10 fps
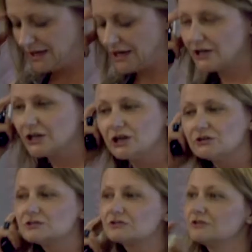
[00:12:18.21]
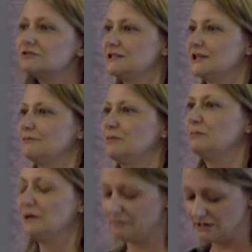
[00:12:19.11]
and acute scrutiny of
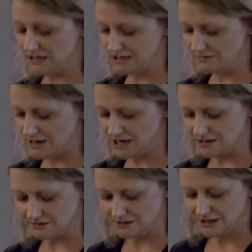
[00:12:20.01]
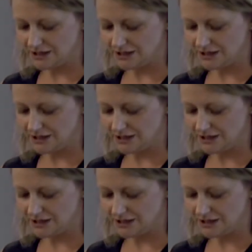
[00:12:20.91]
public money as well.